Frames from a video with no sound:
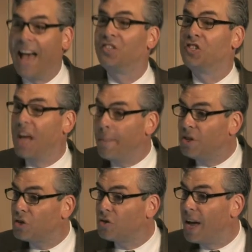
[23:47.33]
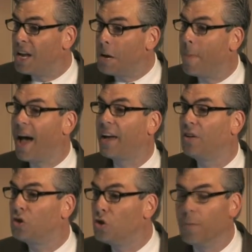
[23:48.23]
as demonstrated by
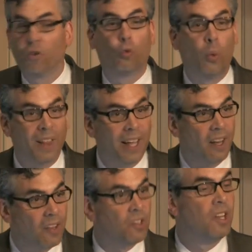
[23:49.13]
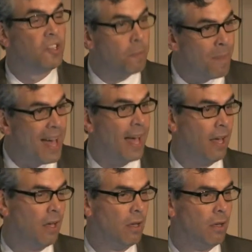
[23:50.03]
consumers' willingness to pay.